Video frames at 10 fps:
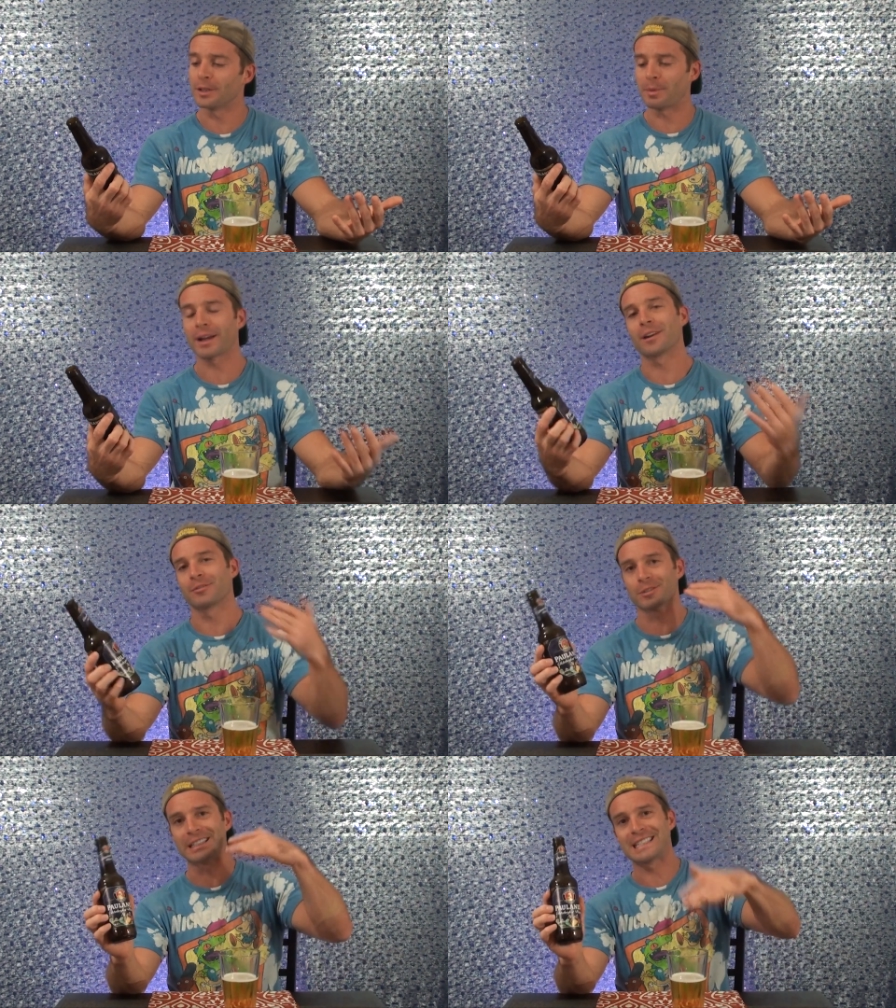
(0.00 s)
They're probably going
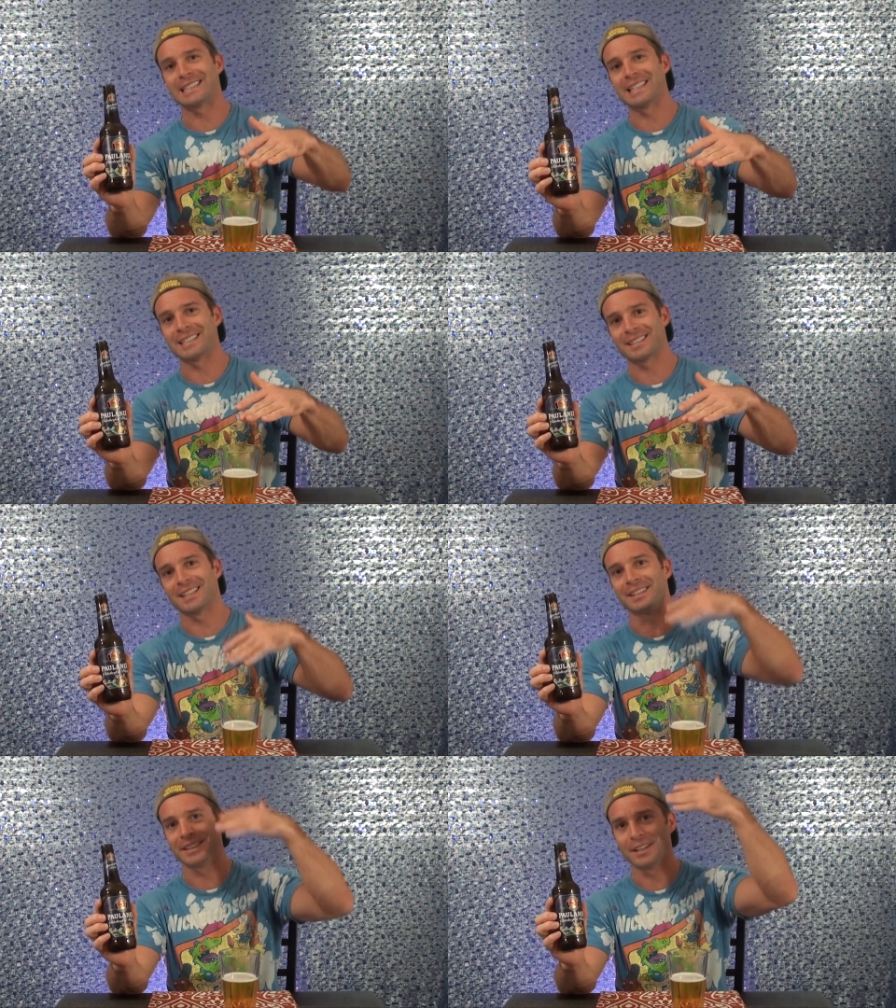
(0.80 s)
to release this, and
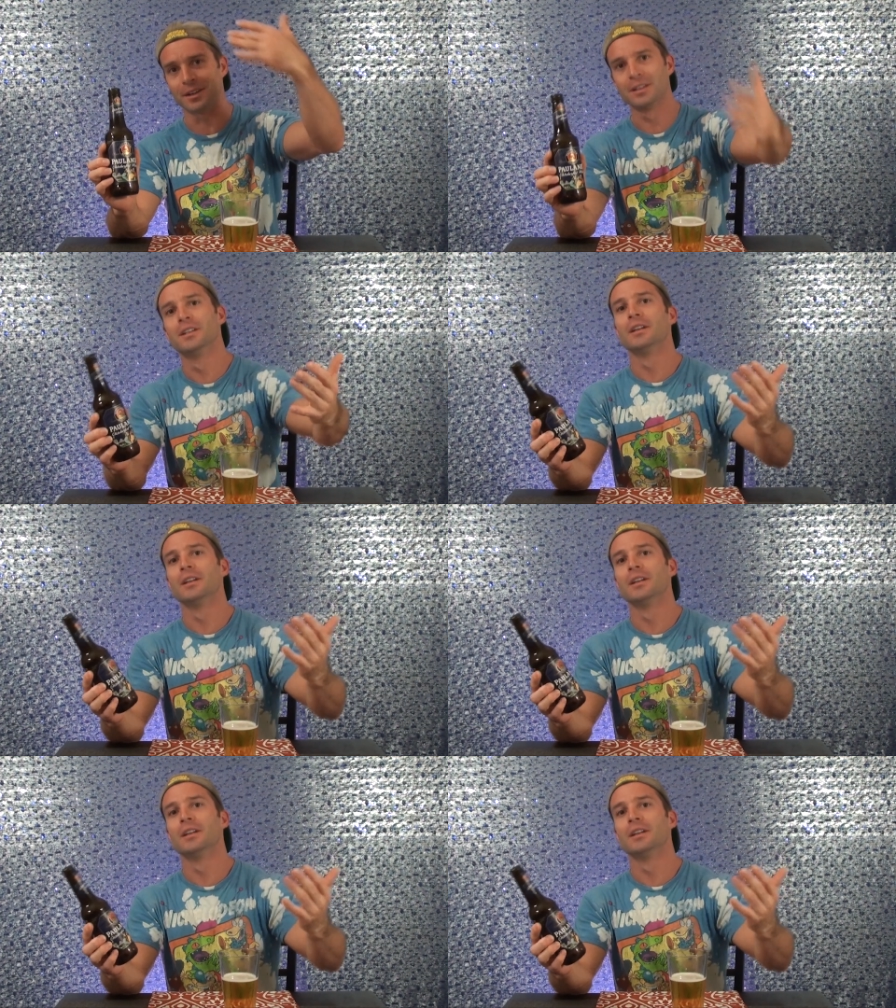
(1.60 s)
then they'll